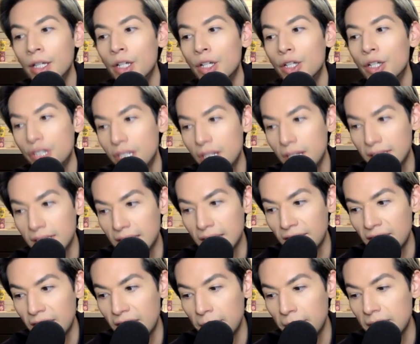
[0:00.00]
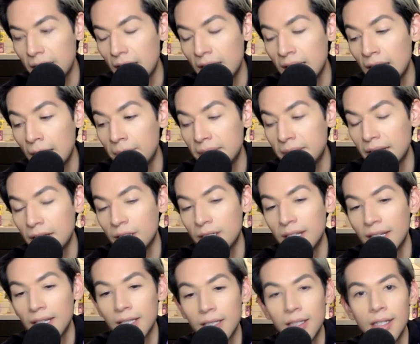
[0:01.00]
She does give an an update on
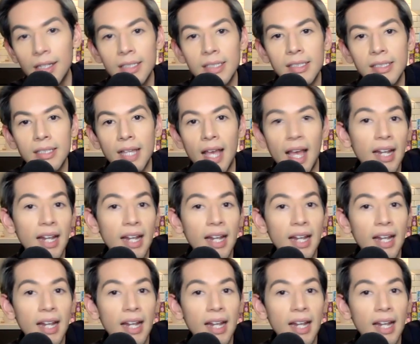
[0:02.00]
Nicholas,